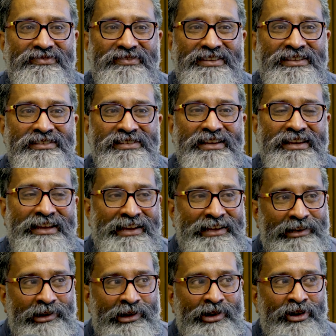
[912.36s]

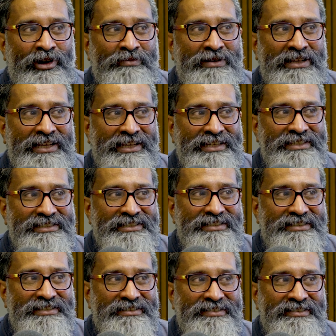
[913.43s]
again complicated,
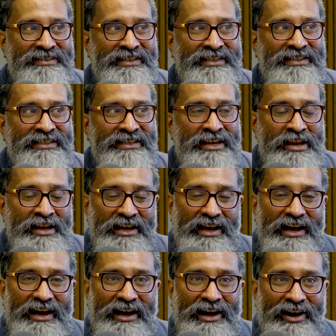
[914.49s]
right?
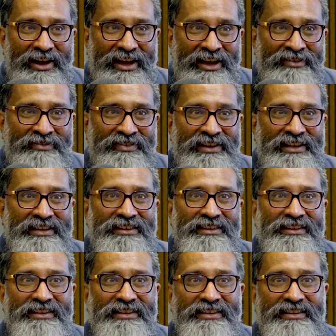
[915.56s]
However,
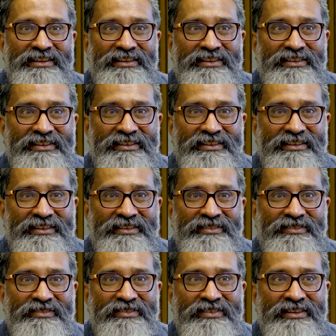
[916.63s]

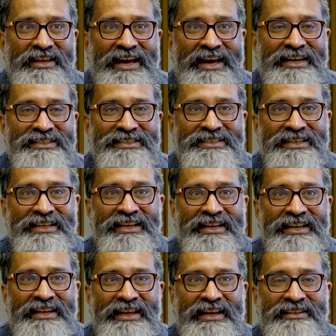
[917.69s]
the
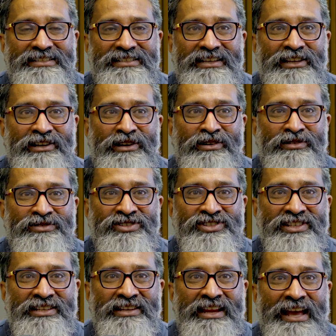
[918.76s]
idea that
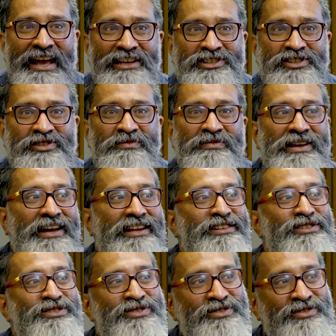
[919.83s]
inclusion has to be
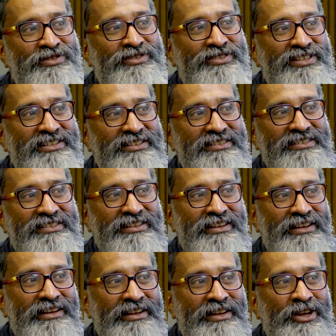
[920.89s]
understood
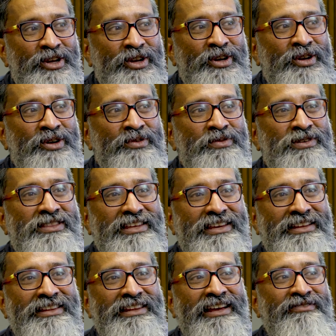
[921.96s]

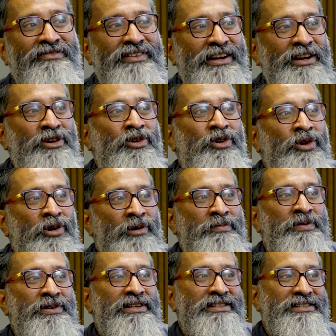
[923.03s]
within that very
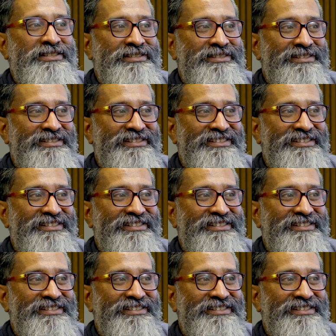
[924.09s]
corporate